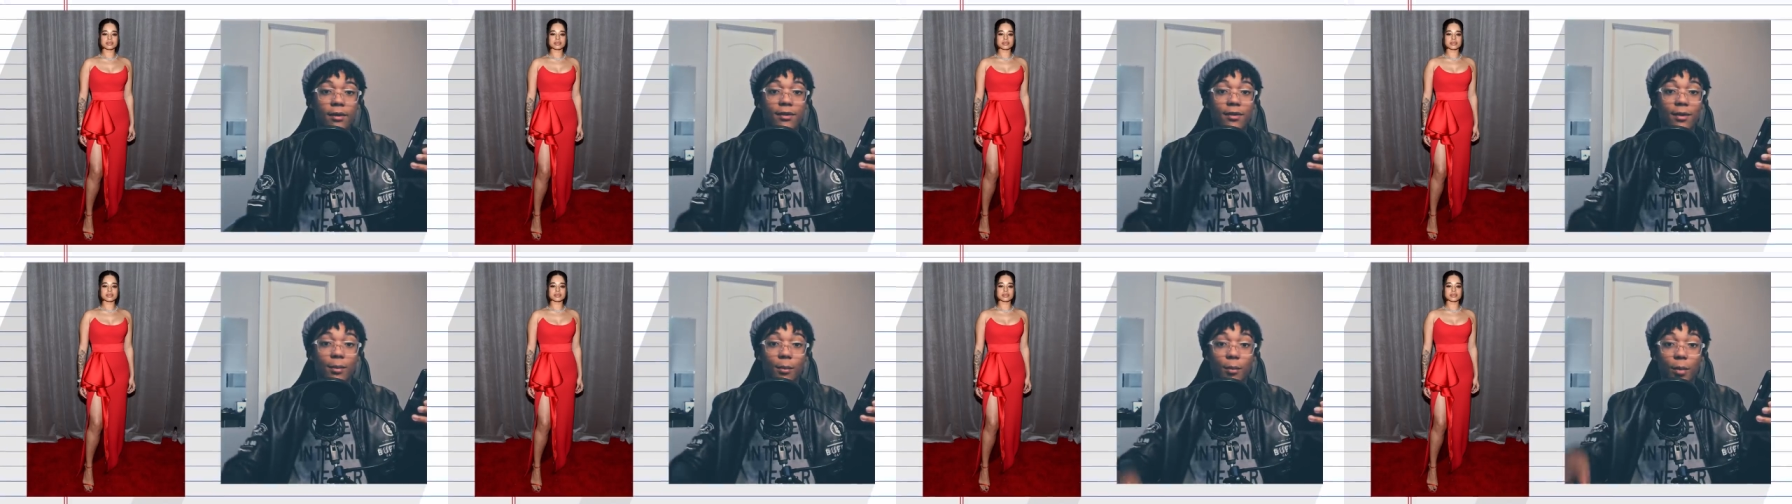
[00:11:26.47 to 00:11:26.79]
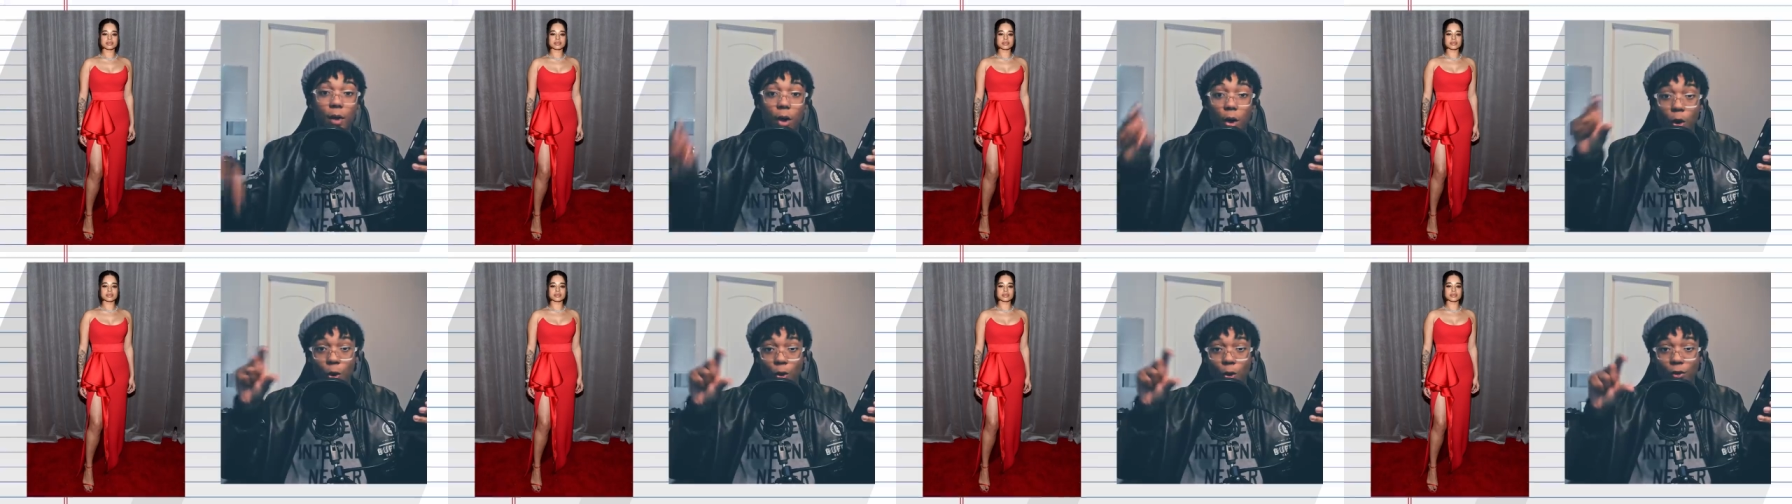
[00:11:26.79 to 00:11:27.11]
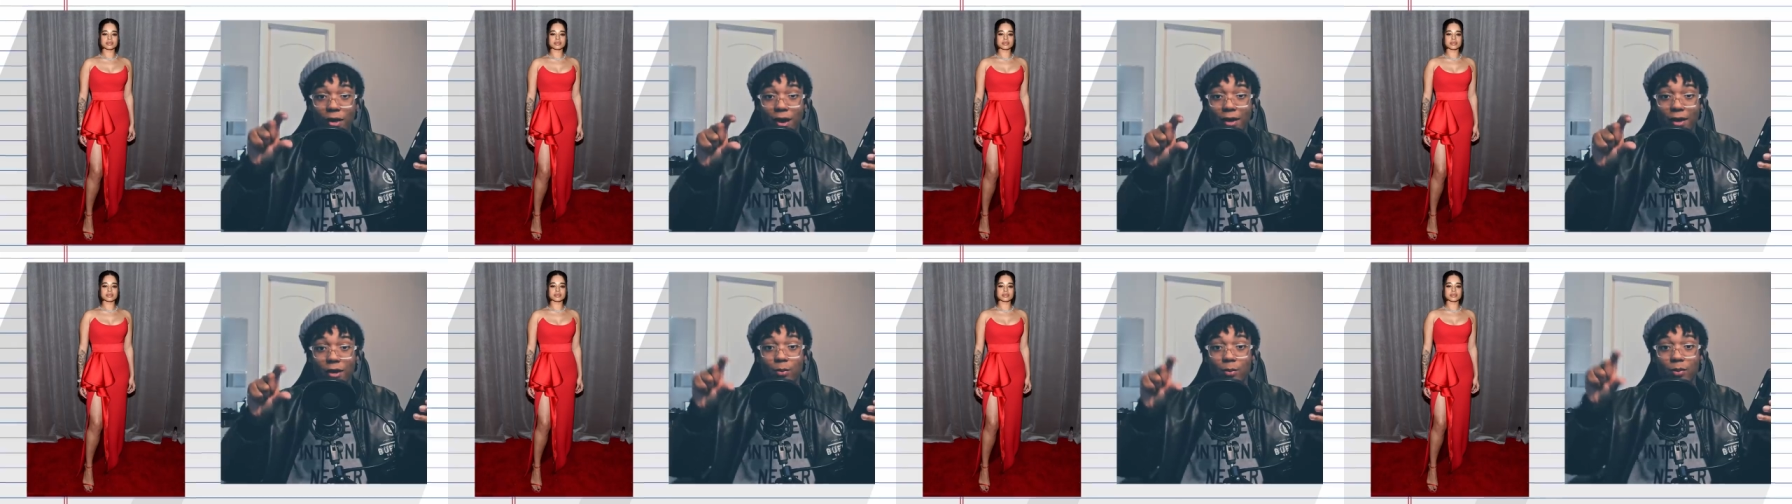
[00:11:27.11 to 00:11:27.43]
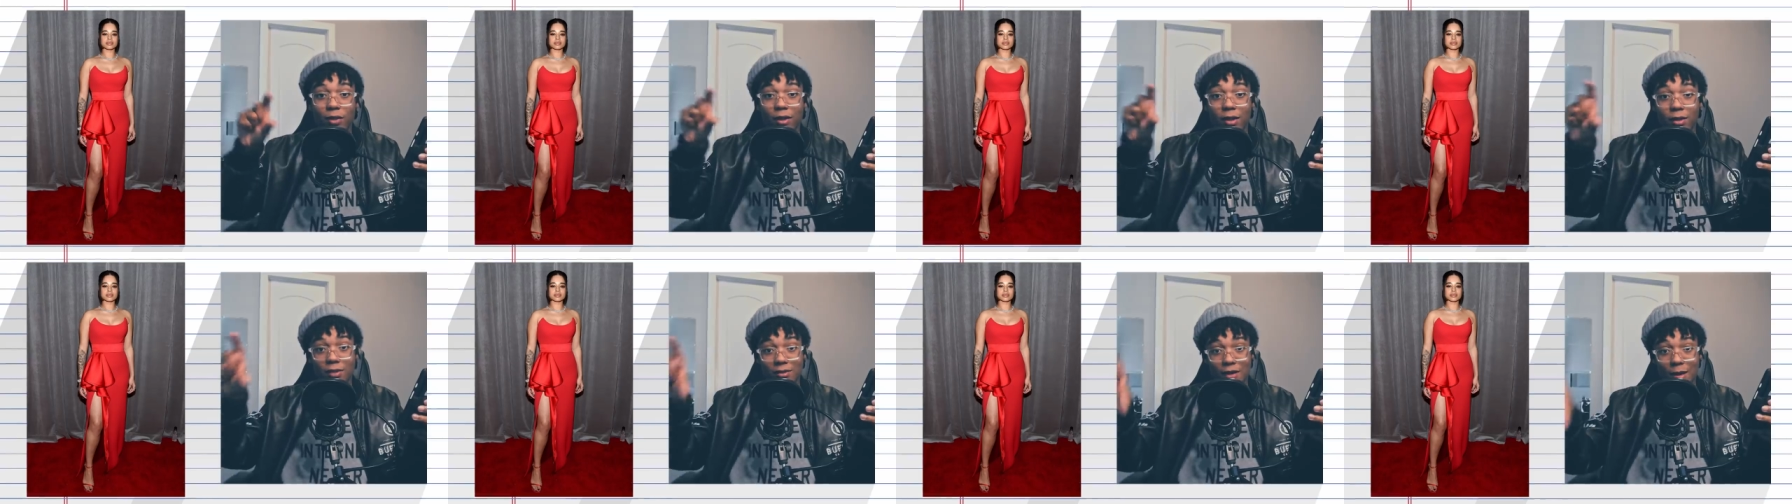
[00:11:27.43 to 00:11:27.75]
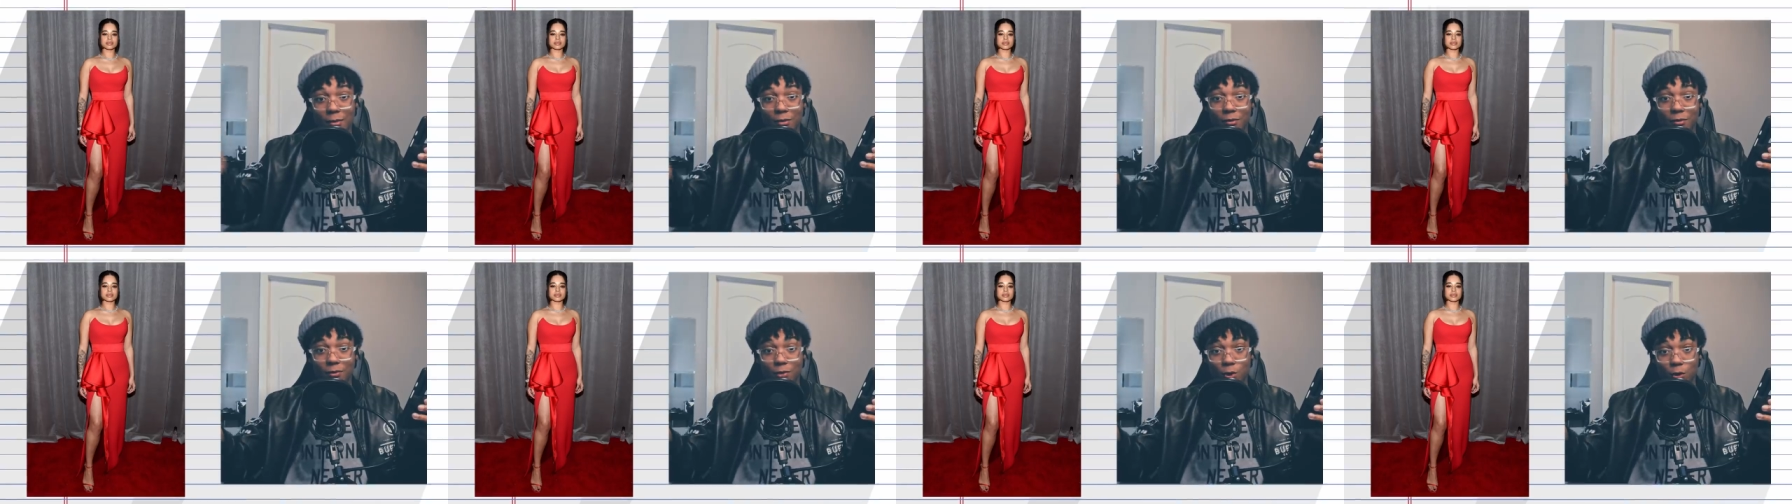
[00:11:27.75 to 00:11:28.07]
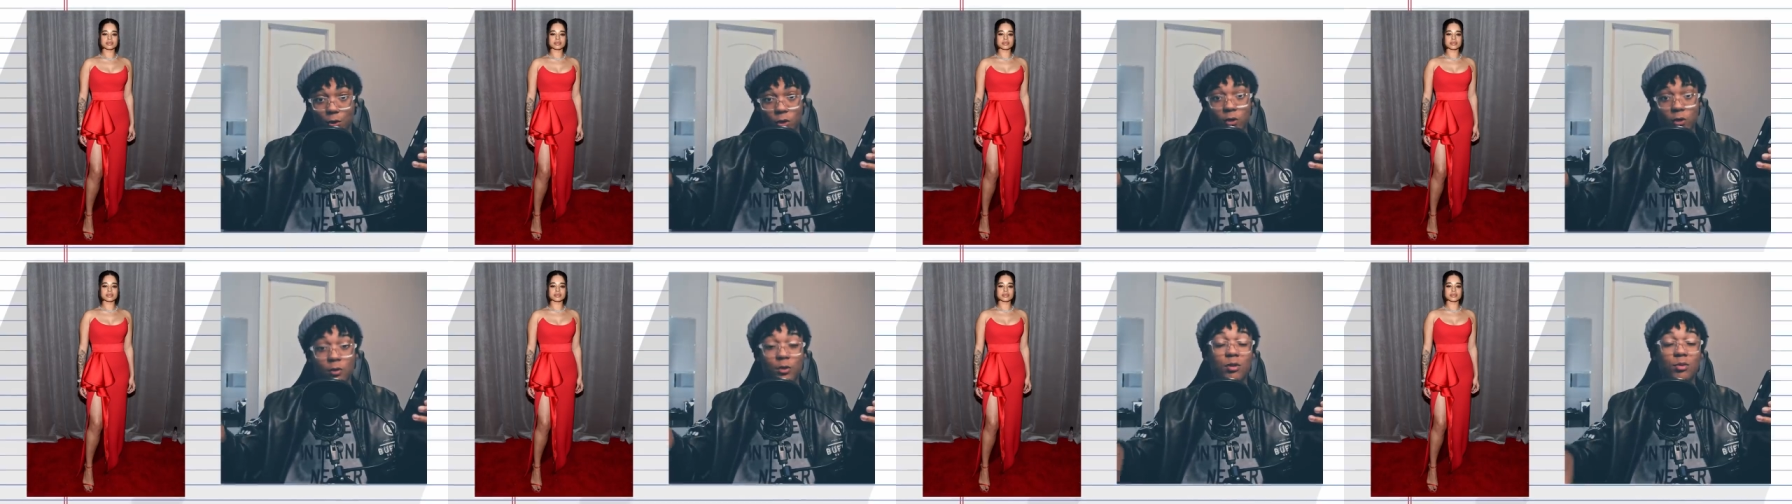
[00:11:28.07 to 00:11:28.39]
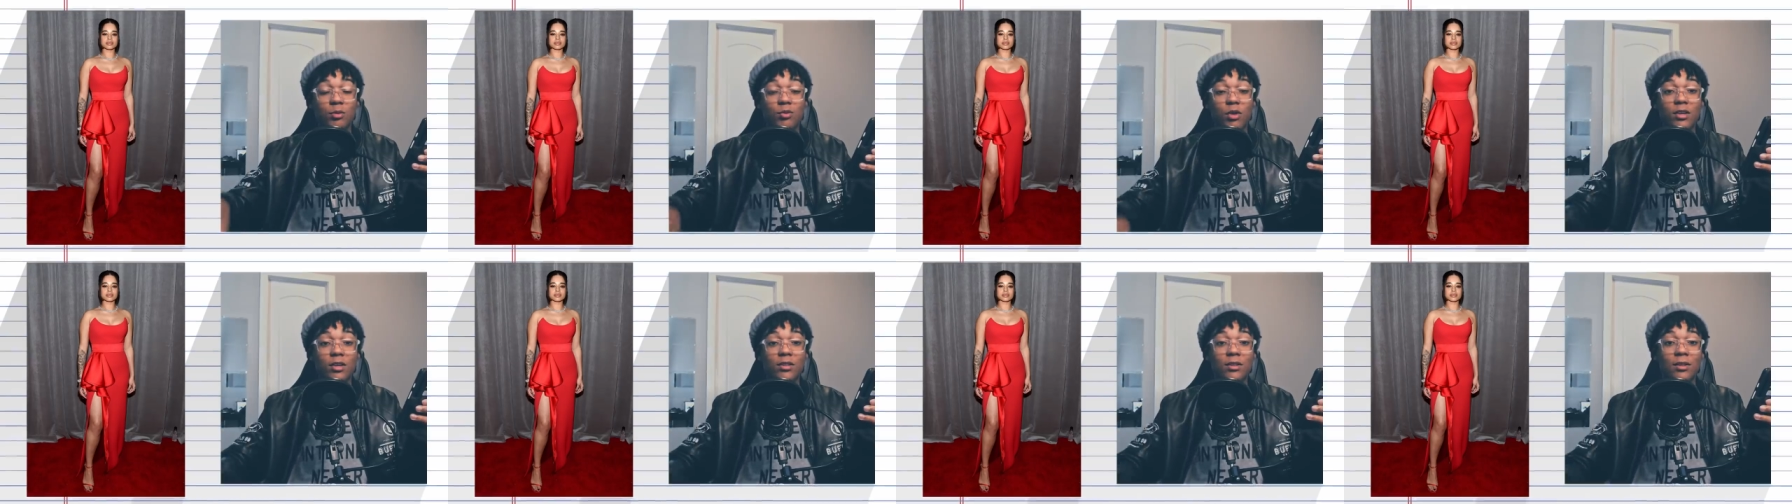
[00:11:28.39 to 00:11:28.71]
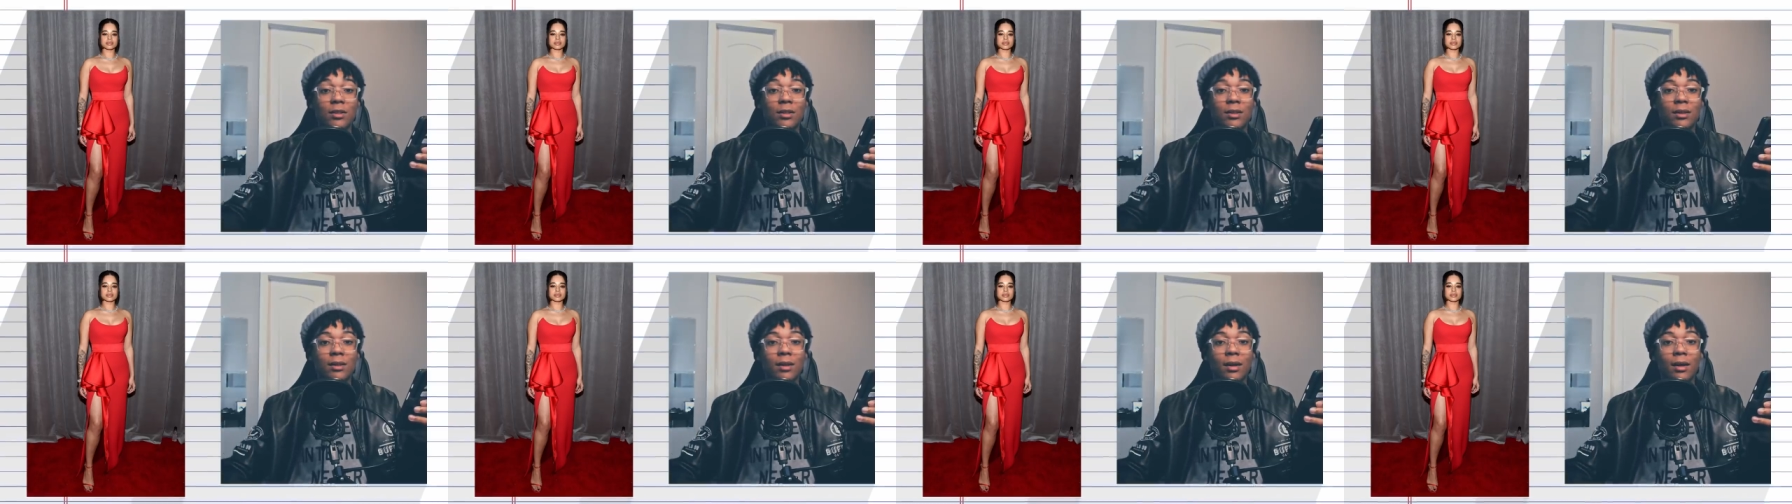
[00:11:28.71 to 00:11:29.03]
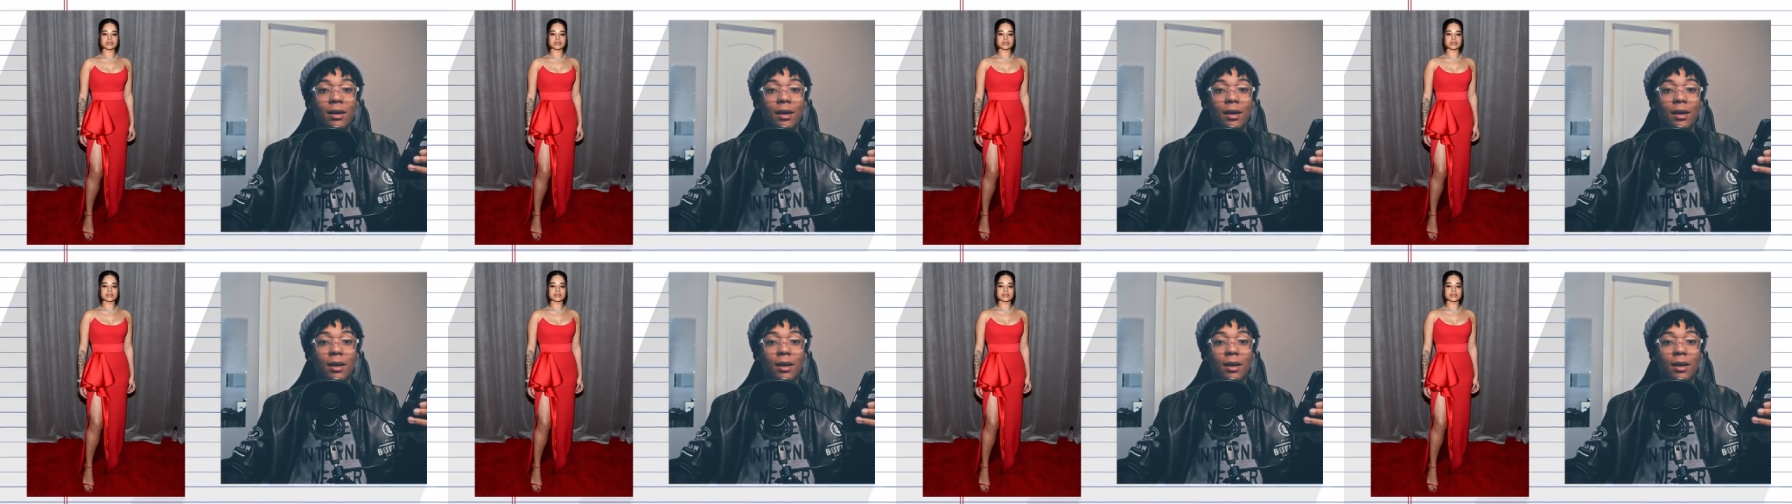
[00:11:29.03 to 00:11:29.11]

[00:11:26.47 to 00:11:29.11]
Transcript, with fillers: the bow that you put on top of a Christmas present,